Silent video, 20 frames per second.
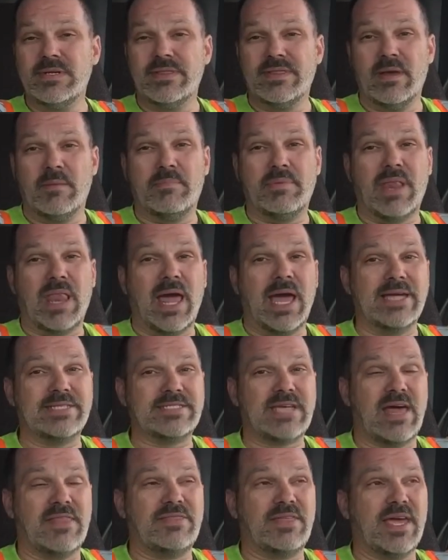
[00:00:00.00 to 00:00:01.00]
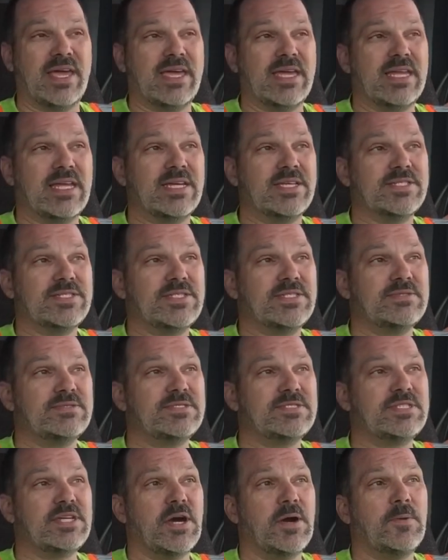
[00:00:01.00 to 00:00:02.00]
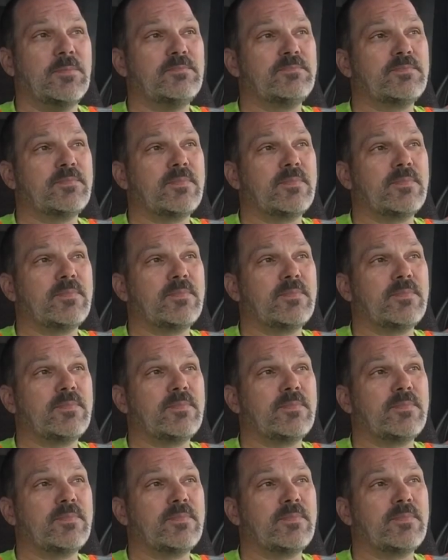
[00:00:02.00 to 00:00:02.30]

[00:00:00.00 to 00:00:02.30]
the place, I think it is. So